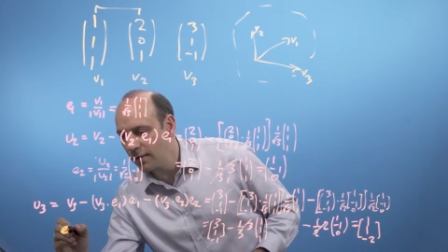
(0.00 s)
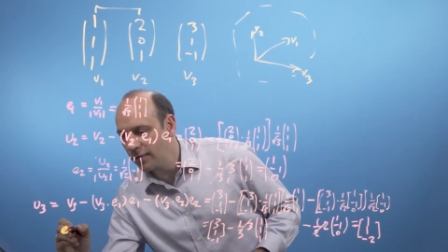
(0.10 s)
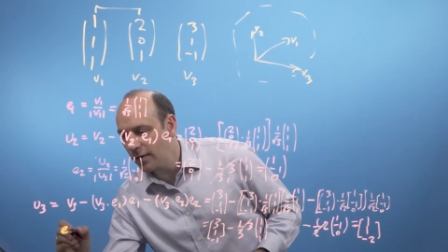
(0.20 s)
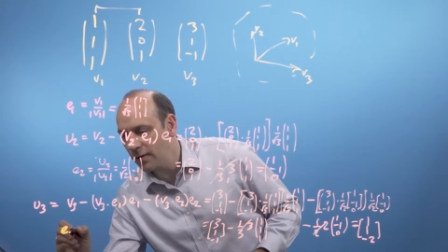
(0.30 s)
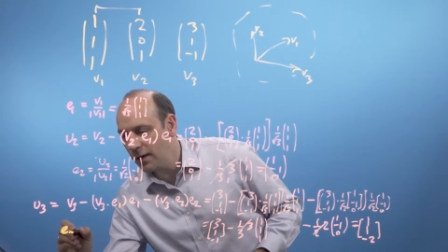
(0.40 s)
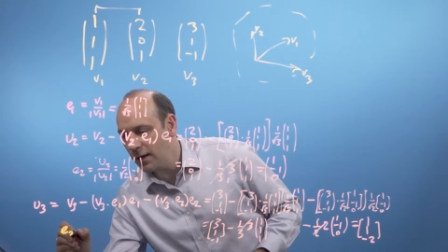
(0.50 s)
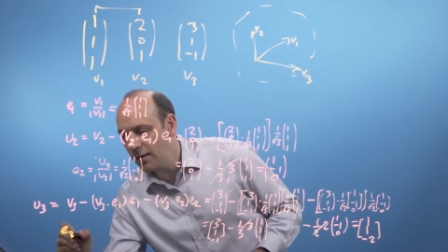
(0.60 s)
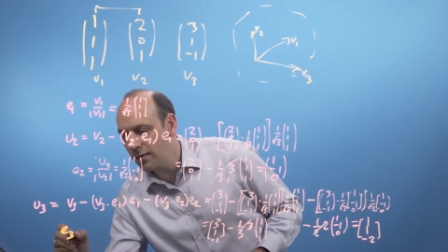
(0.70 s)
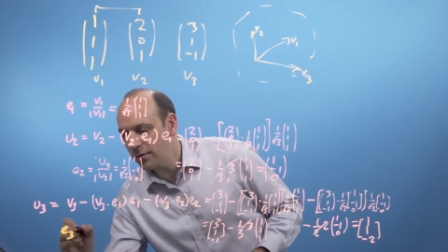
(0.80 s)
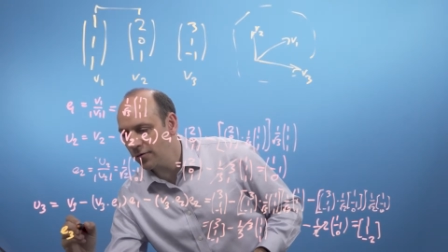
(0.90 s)
So
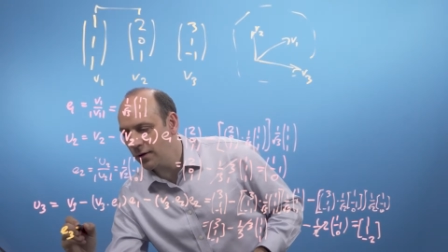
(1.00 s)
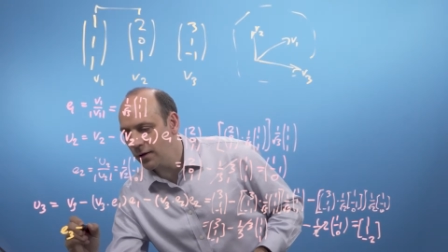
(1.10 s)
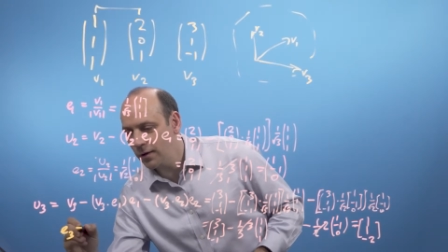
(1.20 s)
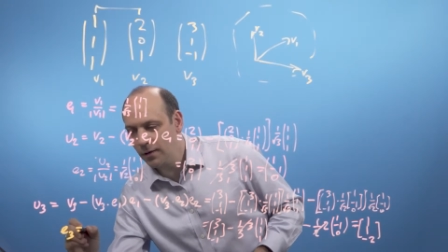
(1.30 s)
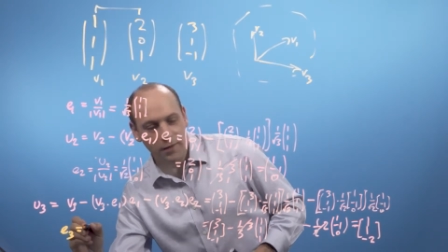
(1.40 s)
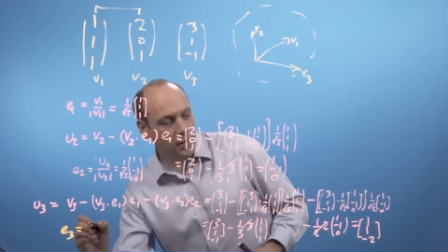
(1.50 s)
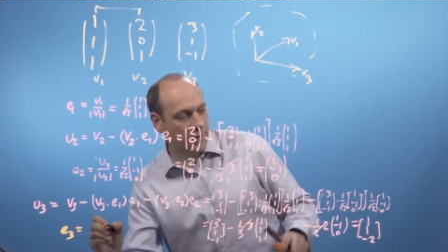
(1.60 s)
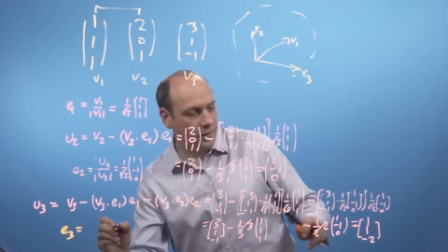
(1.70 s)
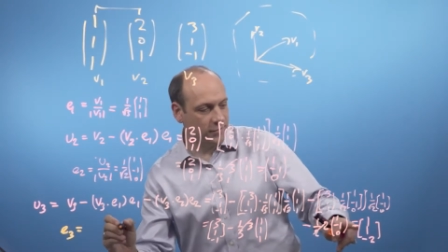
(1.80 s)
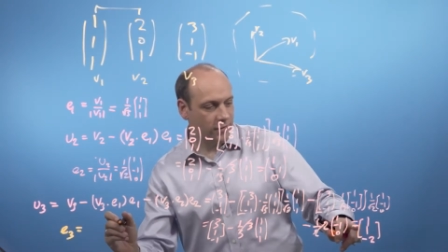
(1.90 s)
E3
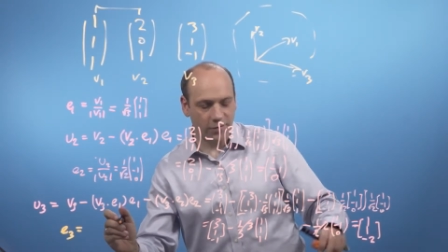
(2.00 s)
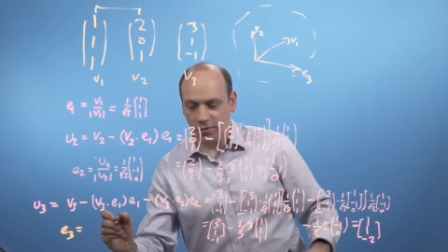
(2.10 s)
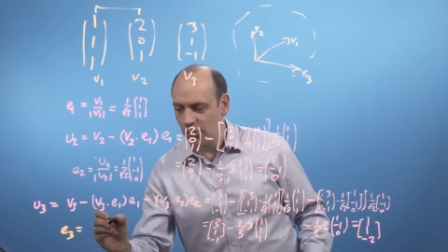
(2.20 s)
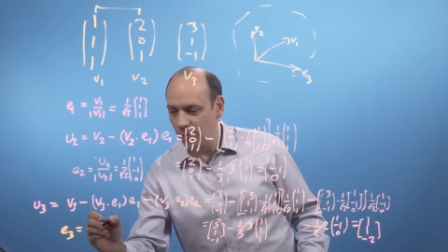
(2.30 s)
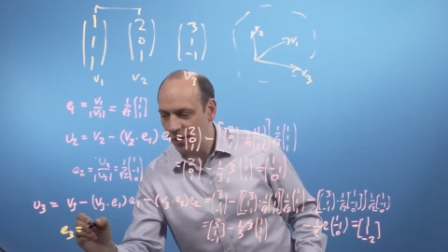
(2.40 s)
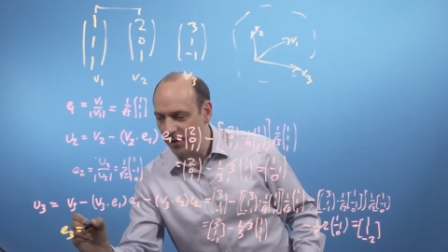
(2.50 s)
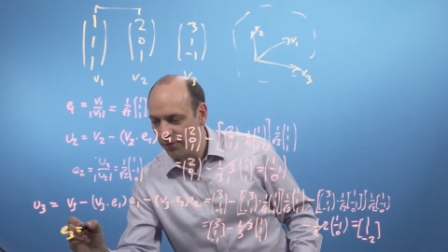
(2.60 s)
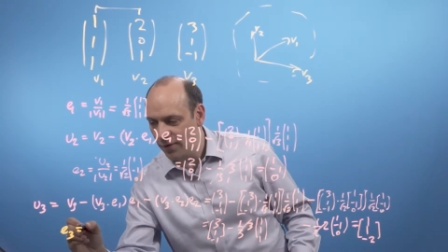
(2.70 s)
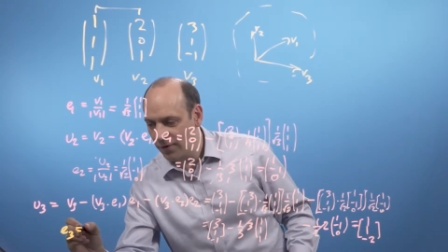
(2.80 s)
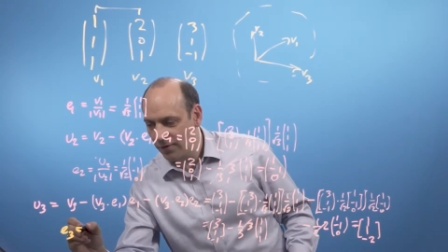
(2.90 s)
is just the
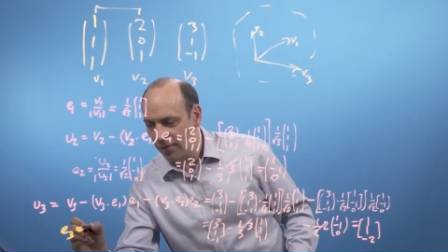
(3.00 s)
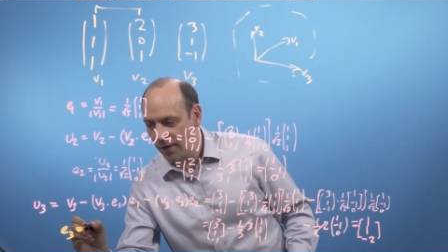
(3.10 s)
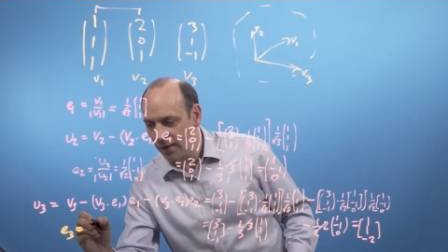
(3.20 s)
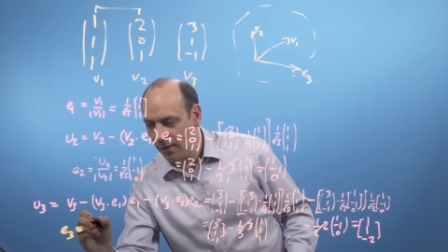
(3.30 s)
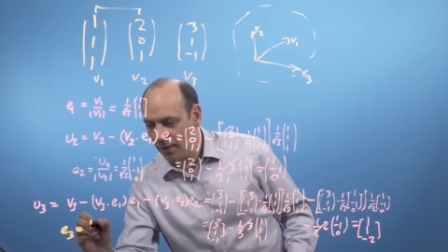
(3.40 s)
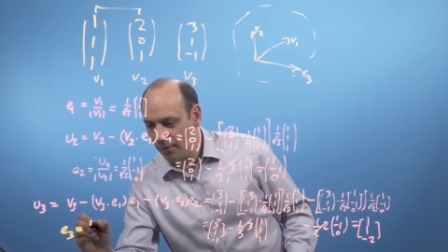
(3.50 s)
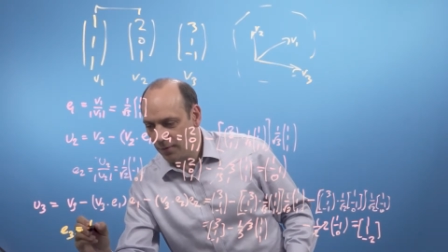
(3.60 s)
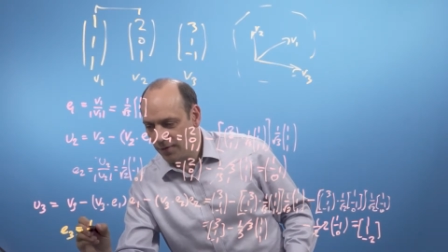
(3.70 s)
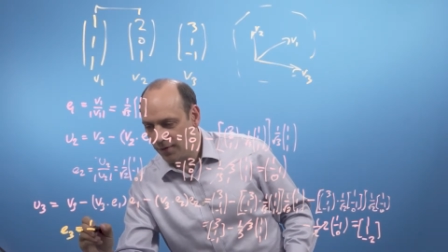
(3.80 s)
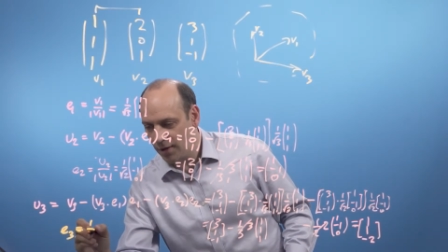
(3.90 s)
normalised version of that,
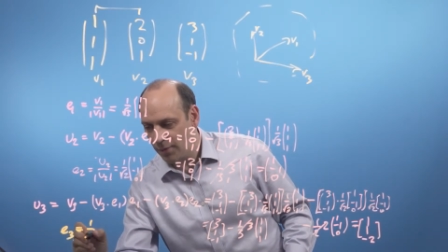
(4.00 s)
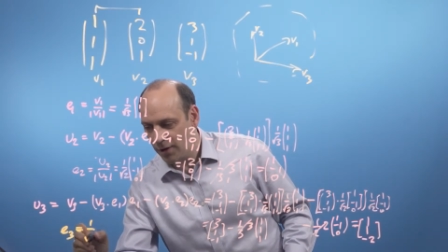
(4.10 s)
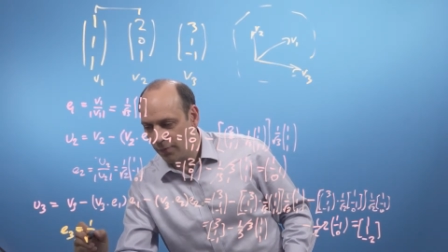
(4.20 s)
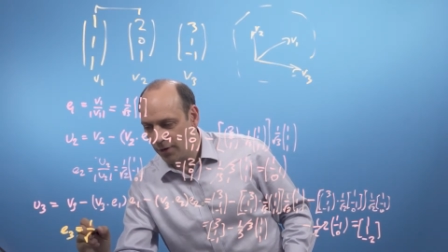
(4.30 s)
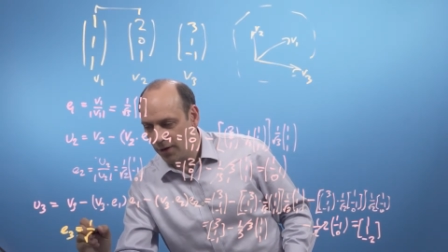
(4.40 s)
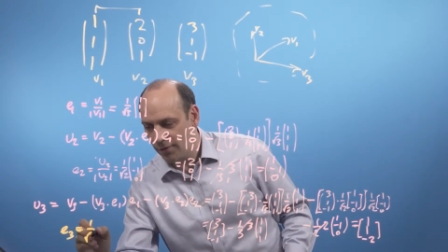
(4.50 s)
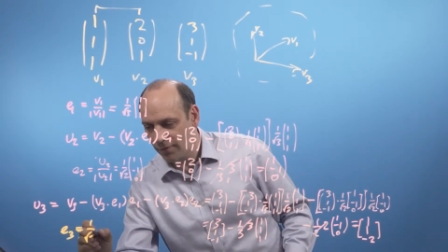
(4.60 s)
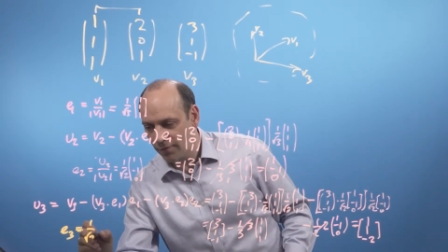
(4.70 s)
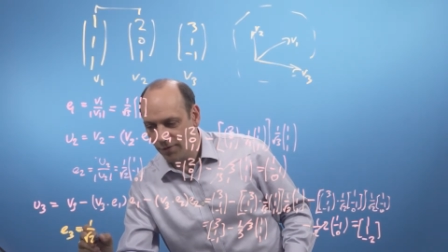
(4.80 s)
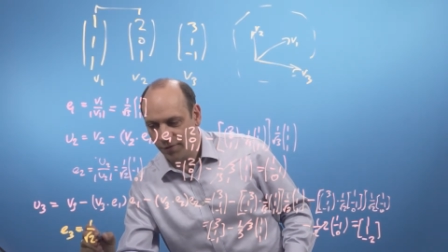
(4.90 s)
which is going to be 1
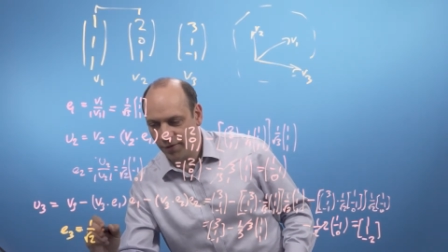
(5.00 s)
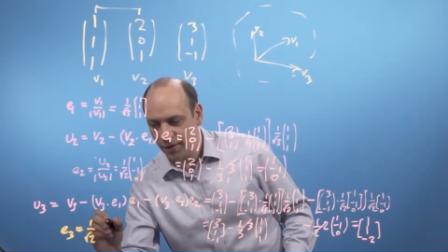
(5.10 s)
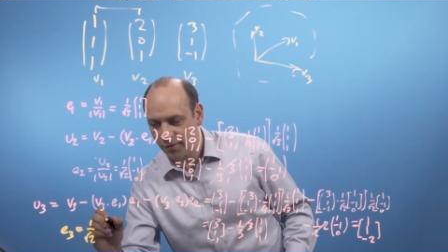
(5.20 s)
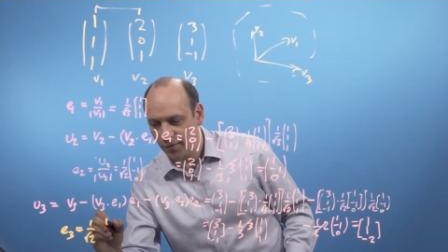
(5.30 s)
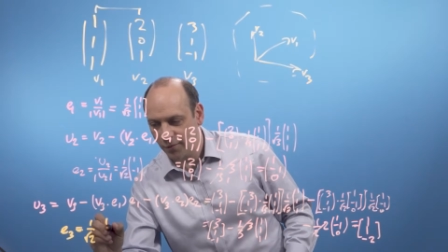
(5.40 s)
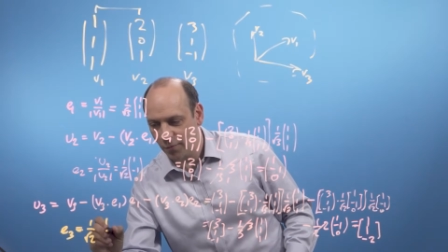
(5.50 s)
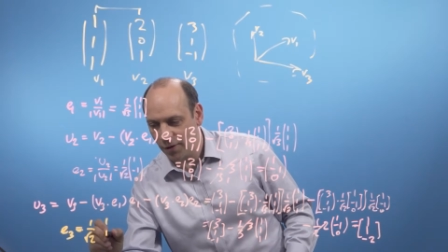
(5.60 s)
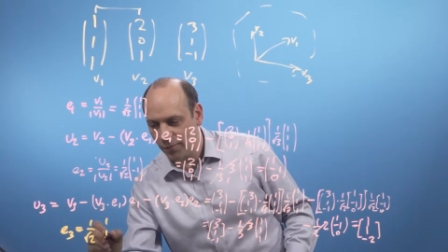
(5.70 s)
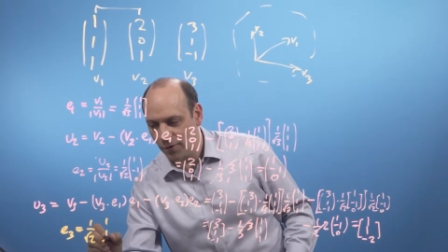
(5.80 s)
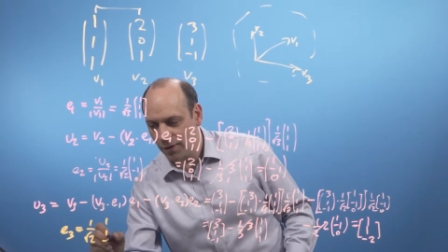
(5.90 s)
over root 6 of
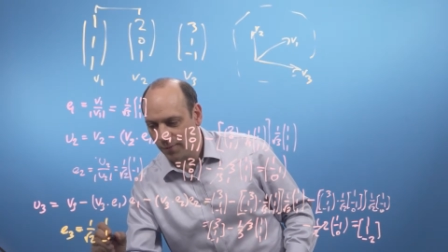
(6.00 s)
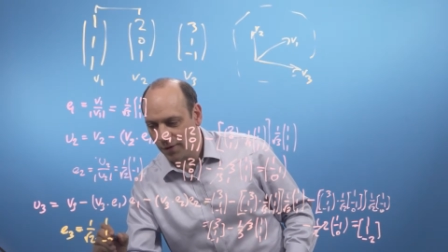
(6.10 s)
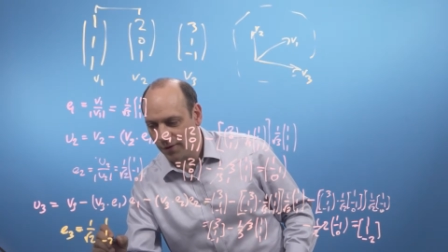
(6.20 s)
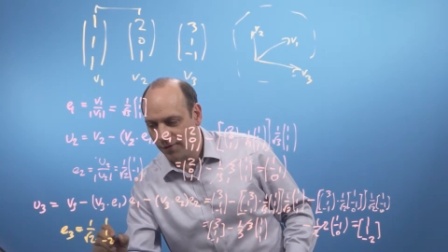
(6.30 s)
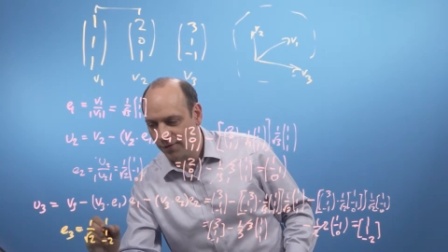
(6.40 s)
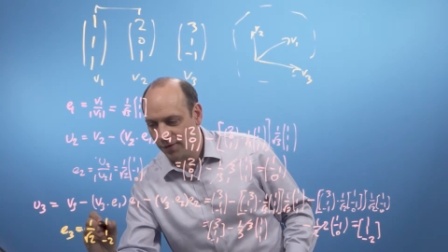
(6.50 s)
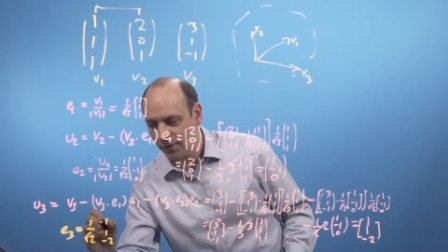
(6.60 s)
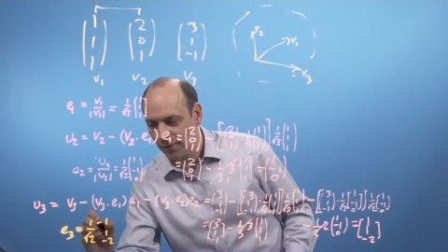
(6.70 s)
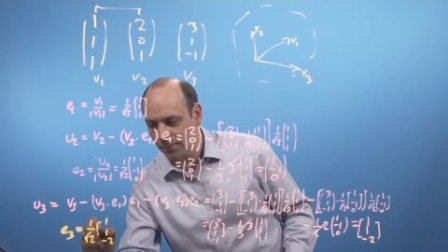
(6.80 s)
1, 1 minus 2.